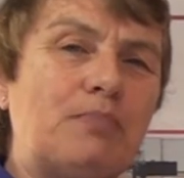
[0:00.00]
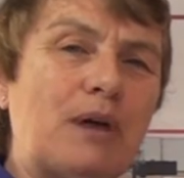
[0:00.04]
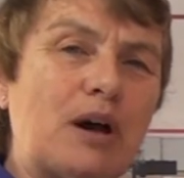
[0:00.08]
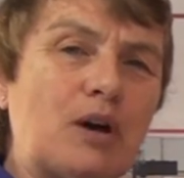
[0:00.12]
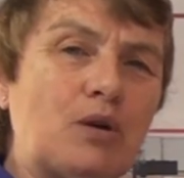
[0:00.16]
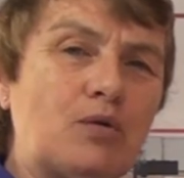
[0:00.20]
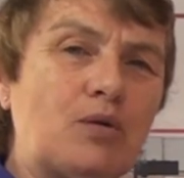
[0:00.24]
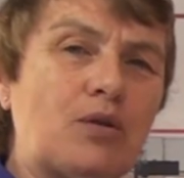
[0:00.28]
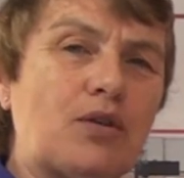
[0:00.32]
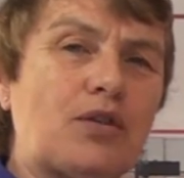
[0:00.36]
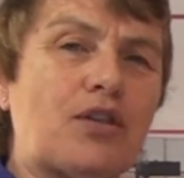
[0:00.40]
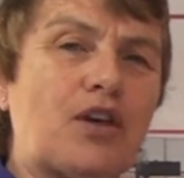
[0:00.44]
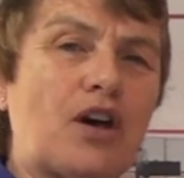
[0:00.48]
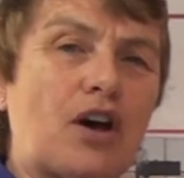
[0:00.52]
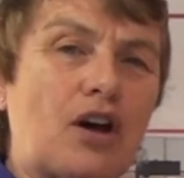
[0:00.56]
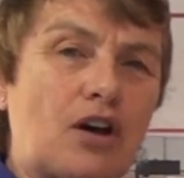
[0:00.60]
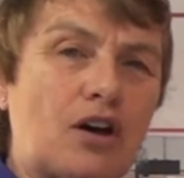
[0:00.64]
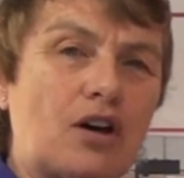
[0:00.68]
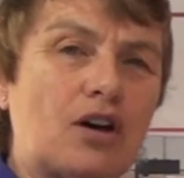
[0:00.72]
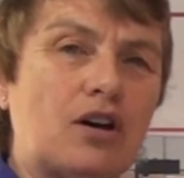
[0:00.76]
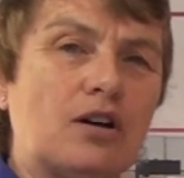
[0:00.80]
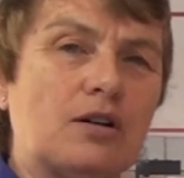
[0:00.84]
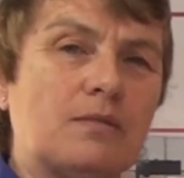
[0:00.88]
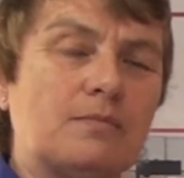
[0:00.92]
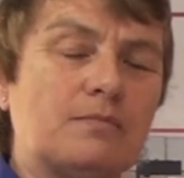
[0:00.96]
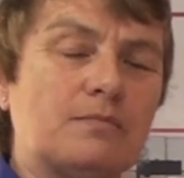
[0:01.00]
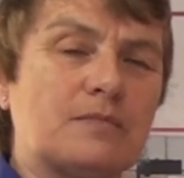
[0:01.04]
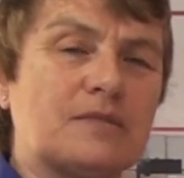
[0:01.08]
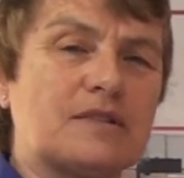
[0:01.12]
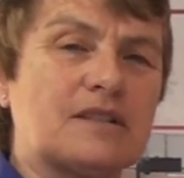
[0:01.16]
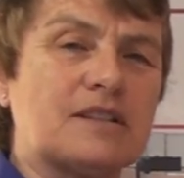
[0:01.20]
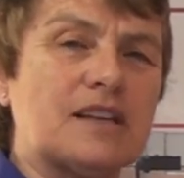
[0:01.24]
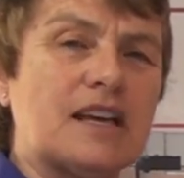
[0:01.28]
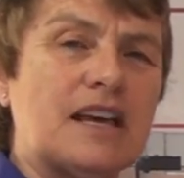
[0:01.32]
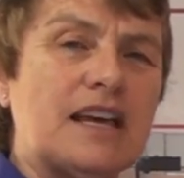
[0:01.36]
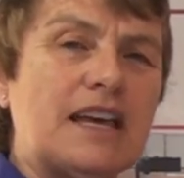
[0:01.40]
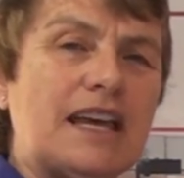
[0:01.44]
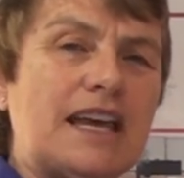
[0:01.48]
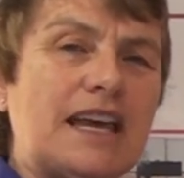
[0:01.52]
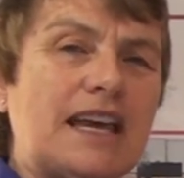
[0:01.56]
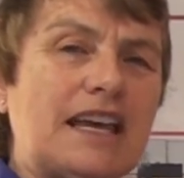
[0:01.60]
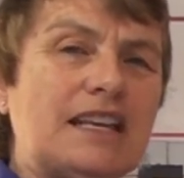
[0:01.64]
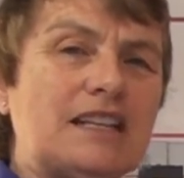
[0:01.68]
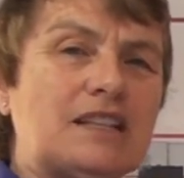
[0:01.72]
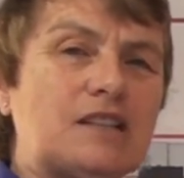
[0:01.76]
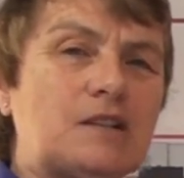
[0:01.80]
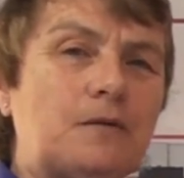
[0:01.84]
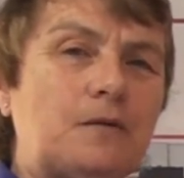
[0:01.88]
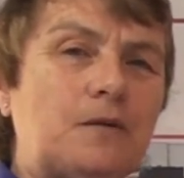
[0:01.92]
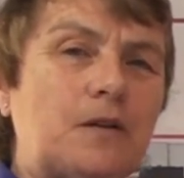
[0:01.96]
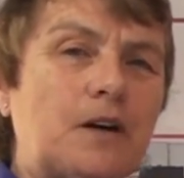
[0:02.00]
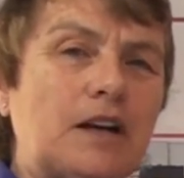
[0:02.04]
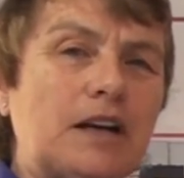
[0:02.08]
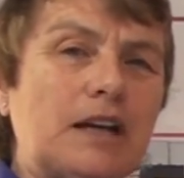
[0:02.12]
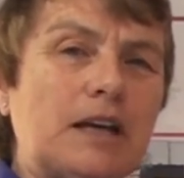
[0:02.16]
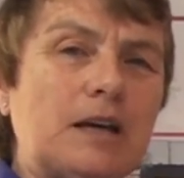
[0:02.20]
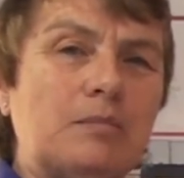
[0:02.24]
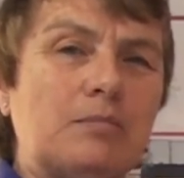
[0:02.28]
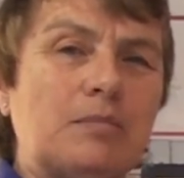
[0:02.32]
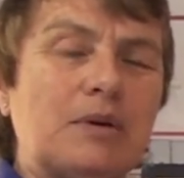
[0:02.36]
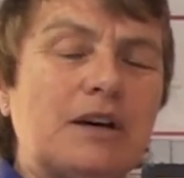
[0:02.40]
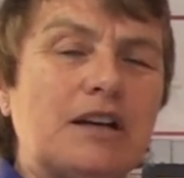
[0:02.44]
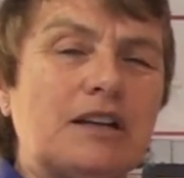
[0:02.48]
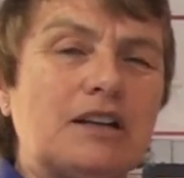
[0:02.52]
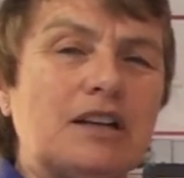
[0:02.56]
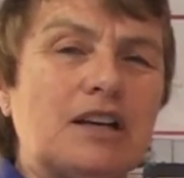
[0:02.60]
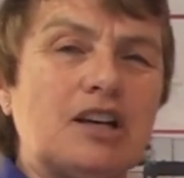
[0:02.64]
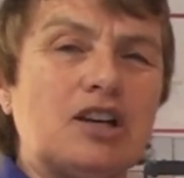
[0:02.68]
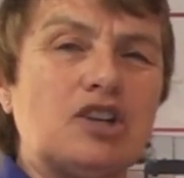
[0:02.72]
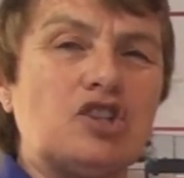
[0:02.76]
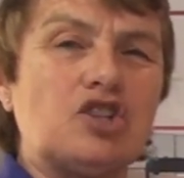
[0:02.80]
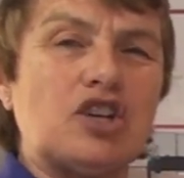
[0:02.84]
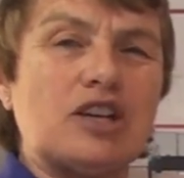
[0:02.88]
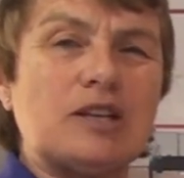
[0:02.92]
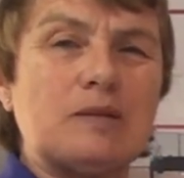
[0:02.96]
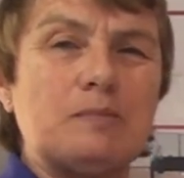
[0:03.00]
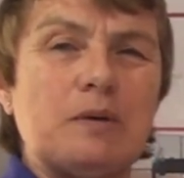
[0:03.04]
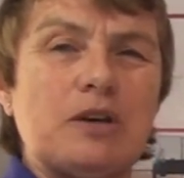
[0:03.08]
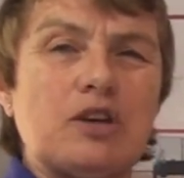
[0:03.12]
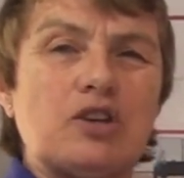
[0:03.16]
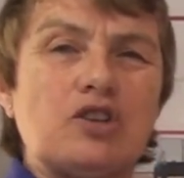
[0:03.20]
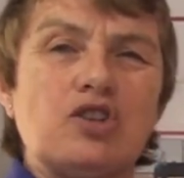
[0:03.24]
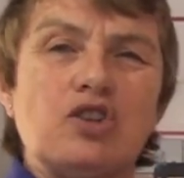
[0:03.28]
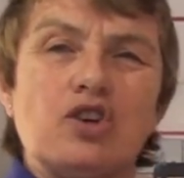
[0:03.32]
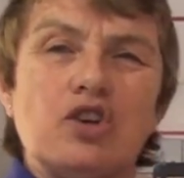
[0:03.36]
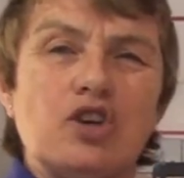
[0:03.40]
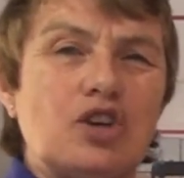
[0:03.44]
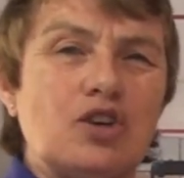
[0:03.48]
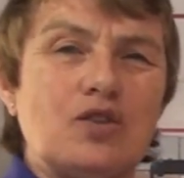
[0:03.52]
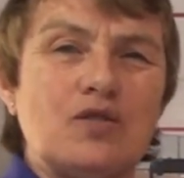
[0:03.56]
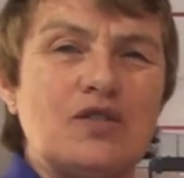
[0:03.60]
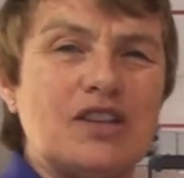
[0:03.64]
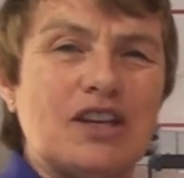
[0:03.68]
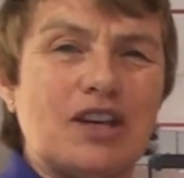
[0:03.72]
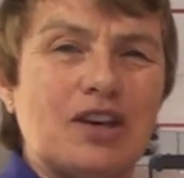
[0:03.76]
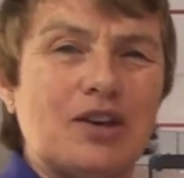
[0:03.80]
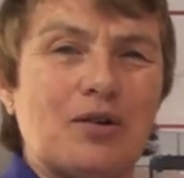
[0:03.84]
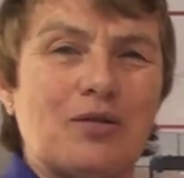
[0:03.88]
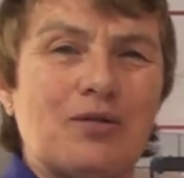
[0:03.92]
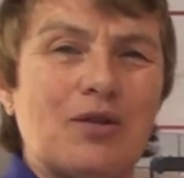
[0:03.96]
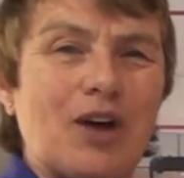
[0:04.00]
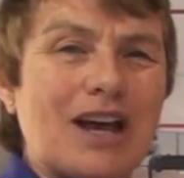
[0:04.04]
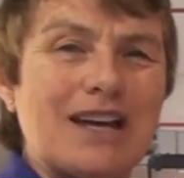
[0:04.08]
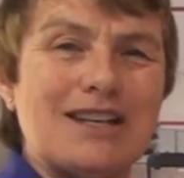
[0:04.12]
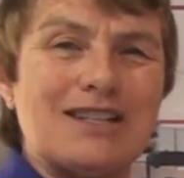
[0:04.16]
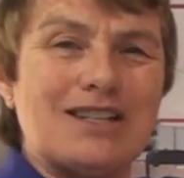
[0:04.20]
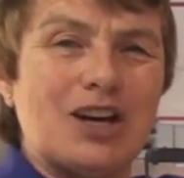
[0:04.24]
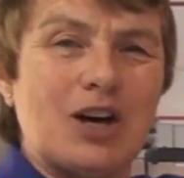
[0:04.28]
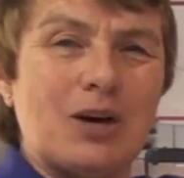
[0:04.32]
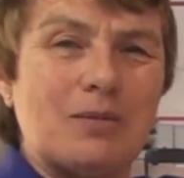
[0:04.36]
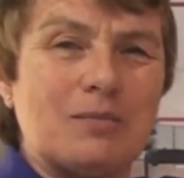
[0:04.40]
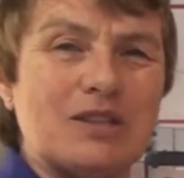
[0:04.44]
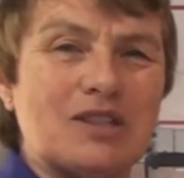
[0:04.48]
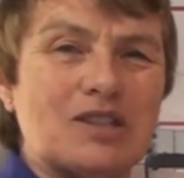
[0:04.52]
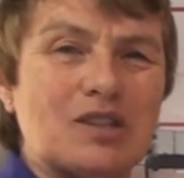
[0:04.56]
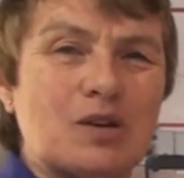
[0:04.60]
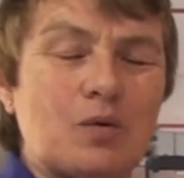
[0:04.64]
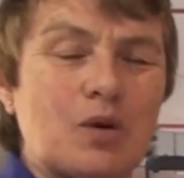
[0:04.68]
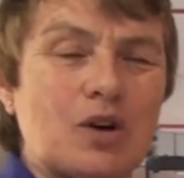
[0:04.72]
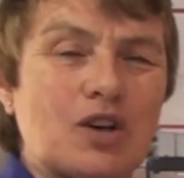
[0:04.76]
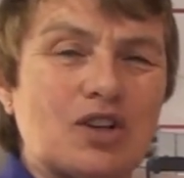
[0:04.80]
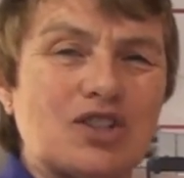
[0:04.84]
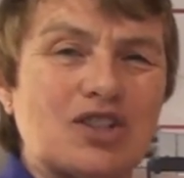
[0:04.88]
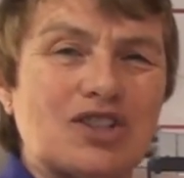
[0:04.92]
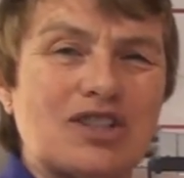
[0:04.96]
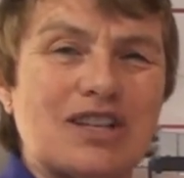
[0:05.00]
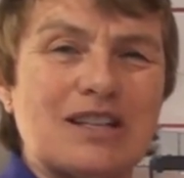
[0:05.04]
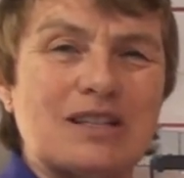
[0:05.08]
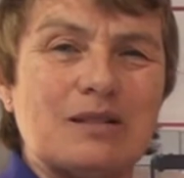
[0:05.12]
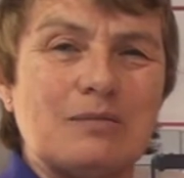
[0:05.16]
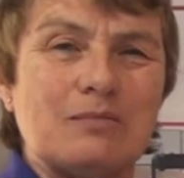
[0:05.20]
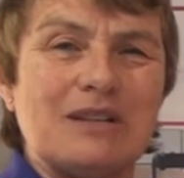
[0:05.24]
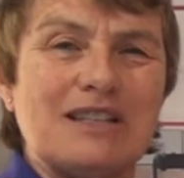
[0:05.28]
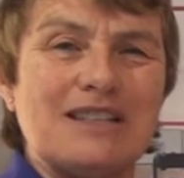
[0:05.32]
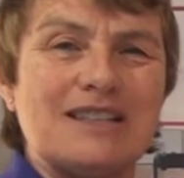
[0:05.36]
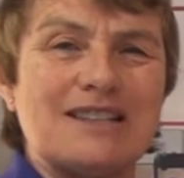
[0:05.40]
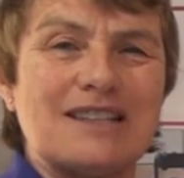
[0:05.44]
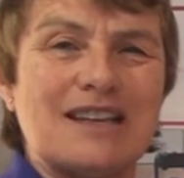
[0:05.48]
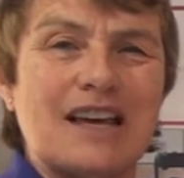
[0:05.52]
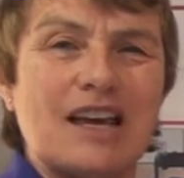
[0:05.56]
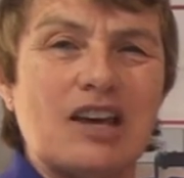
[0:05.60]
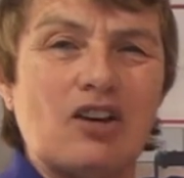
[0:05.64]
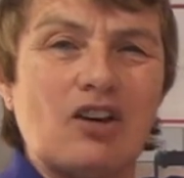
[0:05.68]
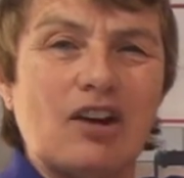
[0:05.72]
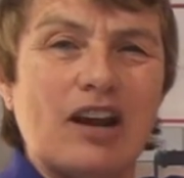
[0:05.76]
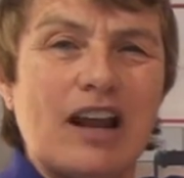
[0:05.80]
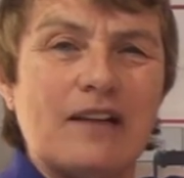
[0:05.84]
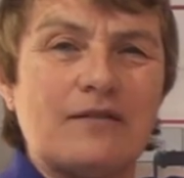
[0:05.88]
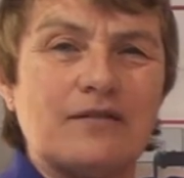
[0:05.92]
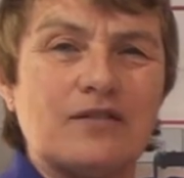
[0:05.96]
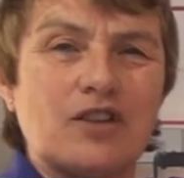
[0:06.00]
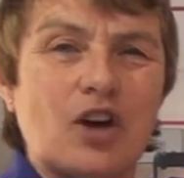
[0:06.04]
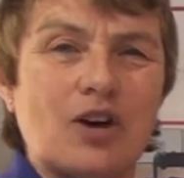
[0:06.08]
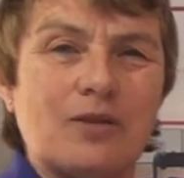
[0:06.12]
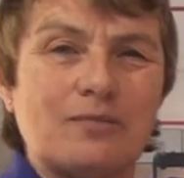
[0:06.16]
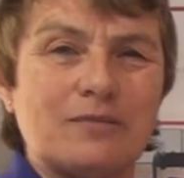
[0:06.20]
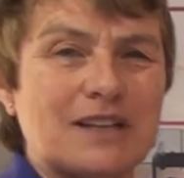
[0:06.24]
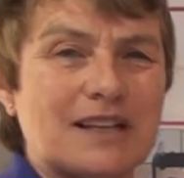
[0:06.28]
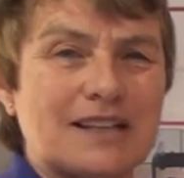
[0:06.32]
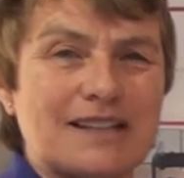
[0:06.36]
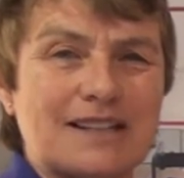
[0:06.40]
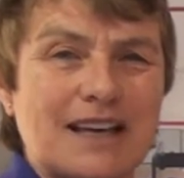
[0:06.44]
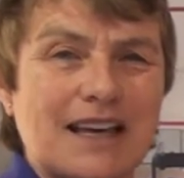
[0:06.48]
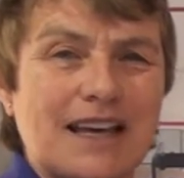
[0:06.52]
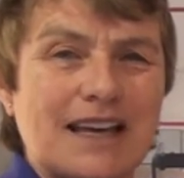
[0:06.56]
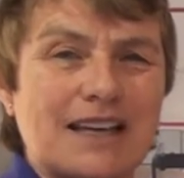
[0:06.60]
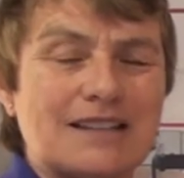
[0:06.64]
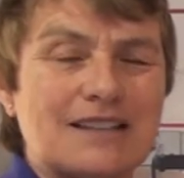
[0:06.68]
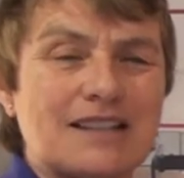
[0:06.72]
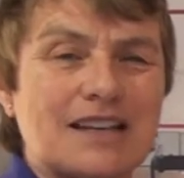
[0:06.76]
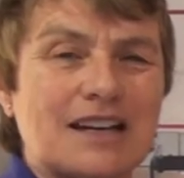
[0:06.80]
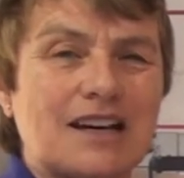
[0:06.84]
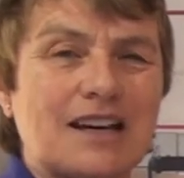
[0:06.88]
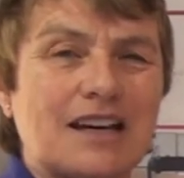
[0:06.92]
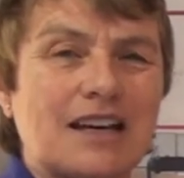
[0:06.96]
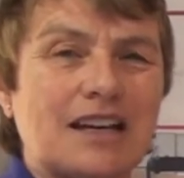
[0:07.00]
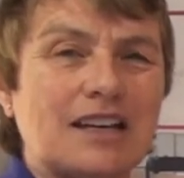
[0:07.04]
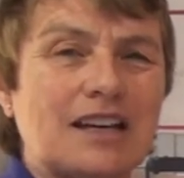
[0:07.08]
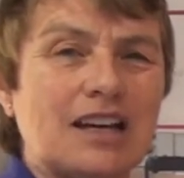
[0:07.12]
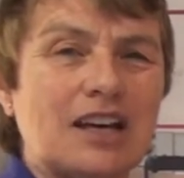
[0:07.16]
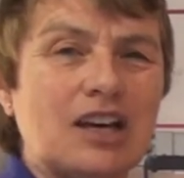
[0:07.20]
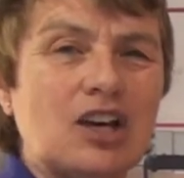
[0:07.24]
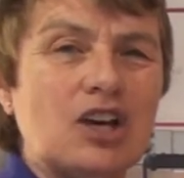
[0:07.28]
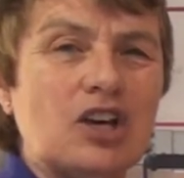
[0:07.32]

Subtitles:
both arms. It's funny, but just because you're using your right arm in squash doesn't mean say your left arm doesn't get tight.